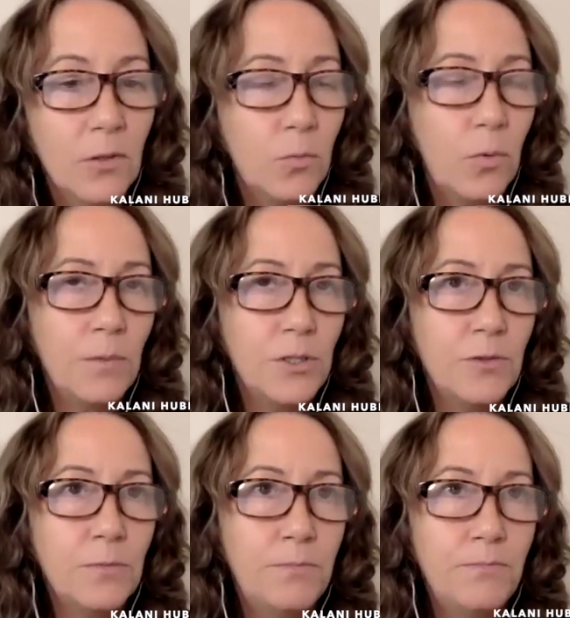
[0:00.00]
or what
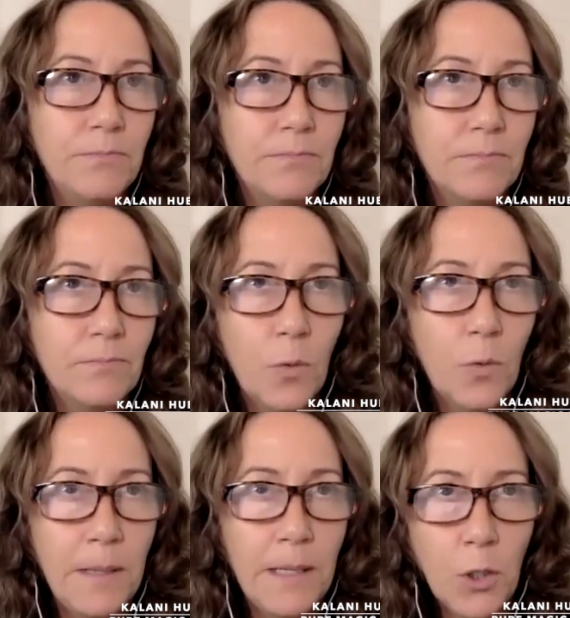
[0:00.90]

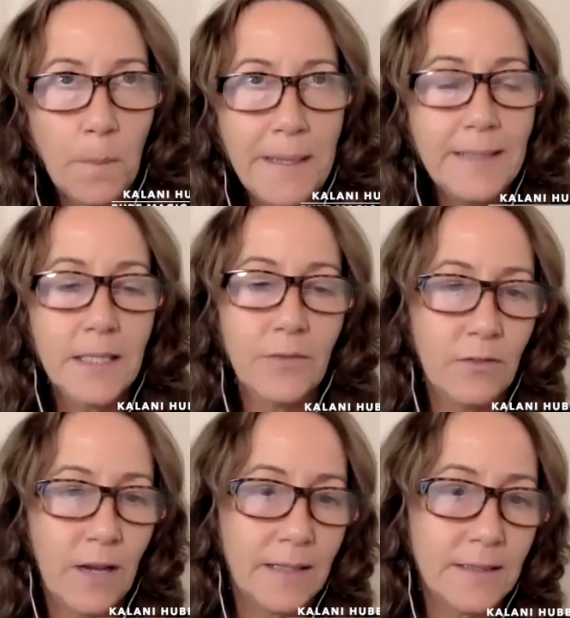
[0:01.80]
would be your piece of
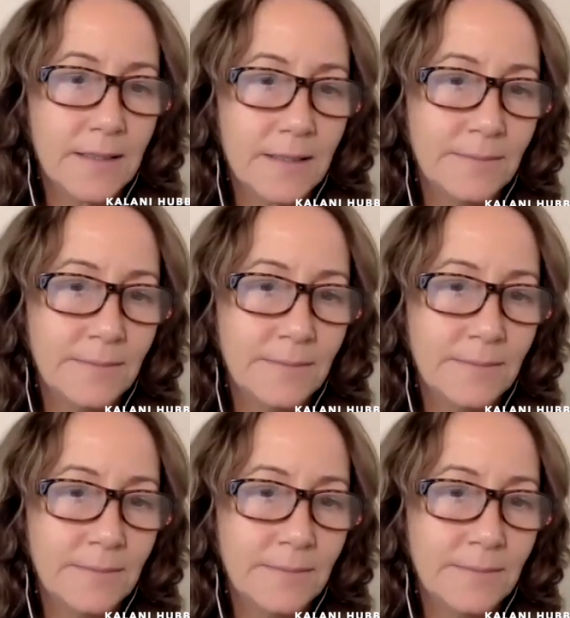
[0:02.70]
advice?